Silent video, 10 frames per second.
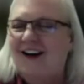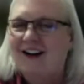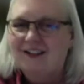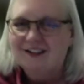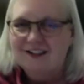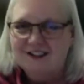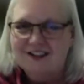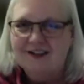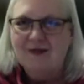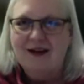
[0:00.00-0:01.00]

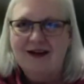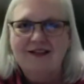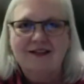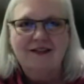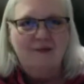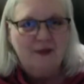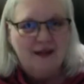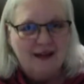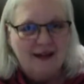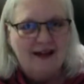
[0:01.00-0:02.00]
alternate ways of
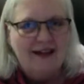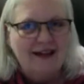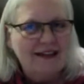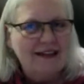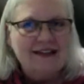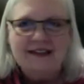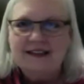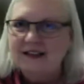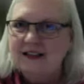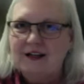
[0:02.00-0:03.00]
being,
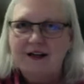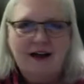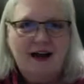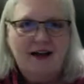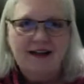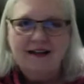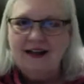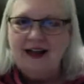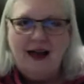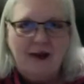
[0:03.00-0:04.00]
still are not
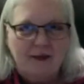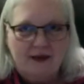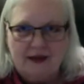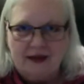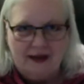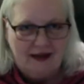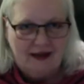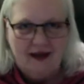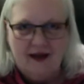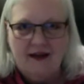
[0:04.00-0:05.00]
happening.
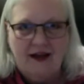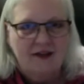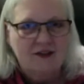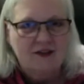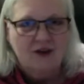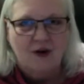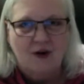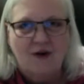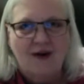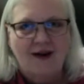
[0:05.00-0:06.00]
And so